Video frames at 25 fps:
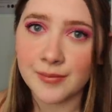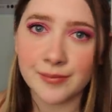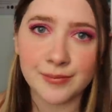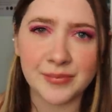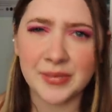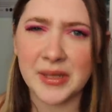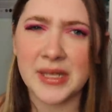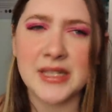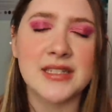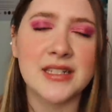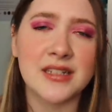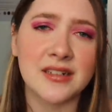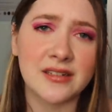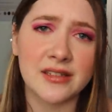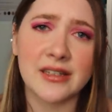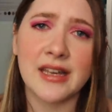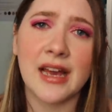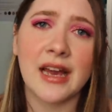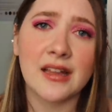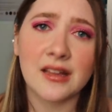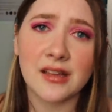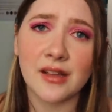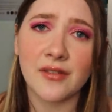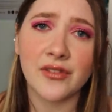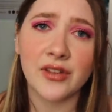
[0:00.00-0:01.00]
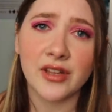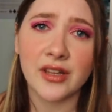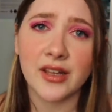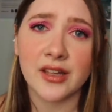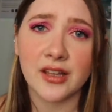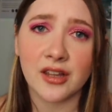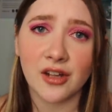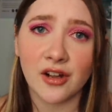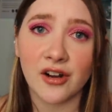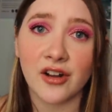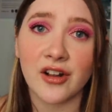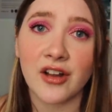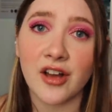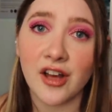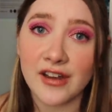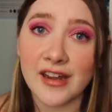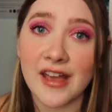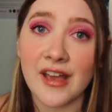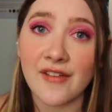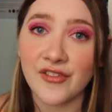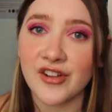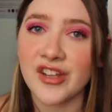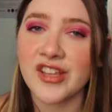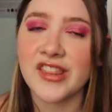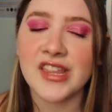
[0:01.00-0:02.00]
I'm basically at Lovely Like Laura on
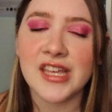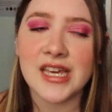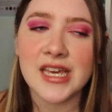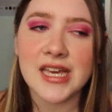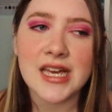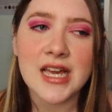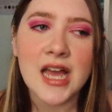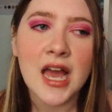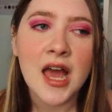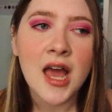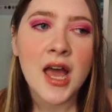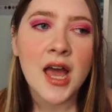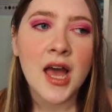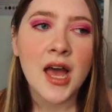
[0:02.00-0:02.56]
everything.